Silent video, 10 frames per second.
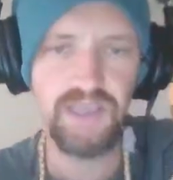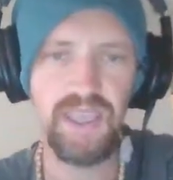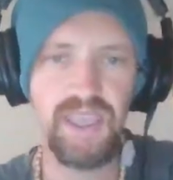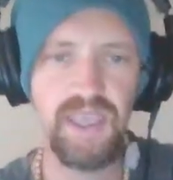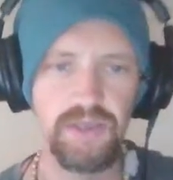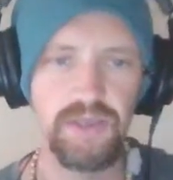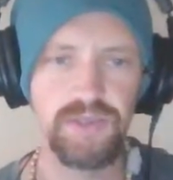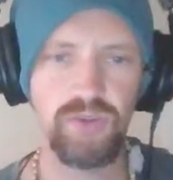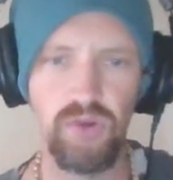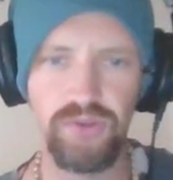and
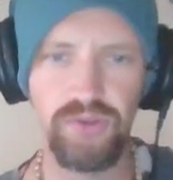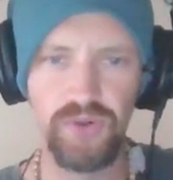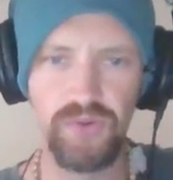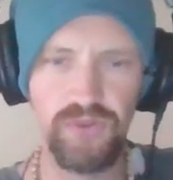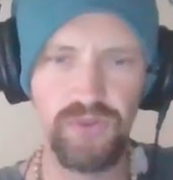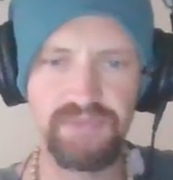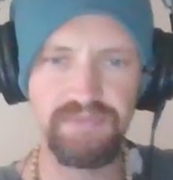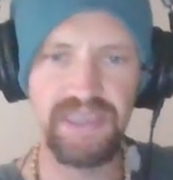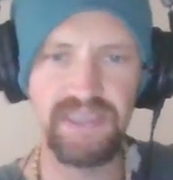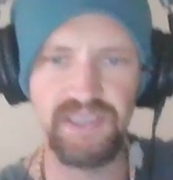scroll through these
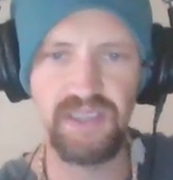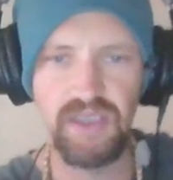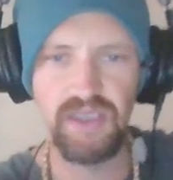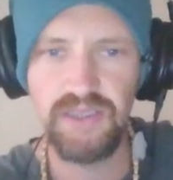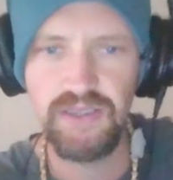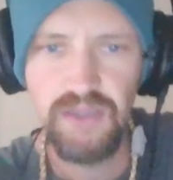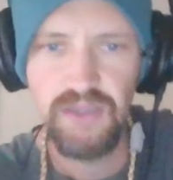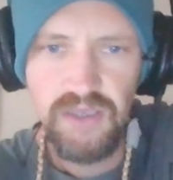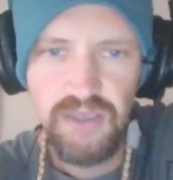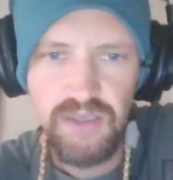amazing
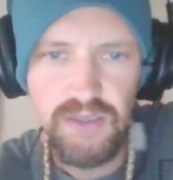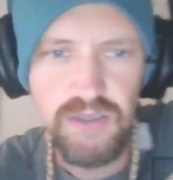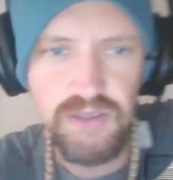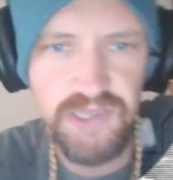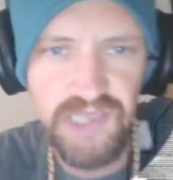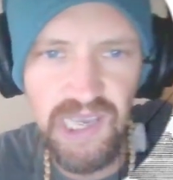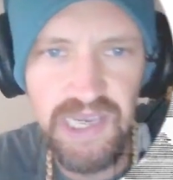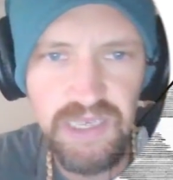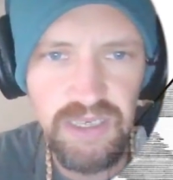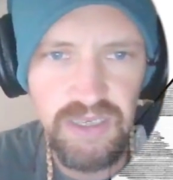
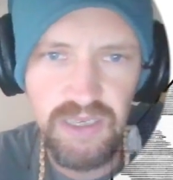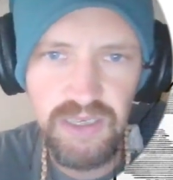designs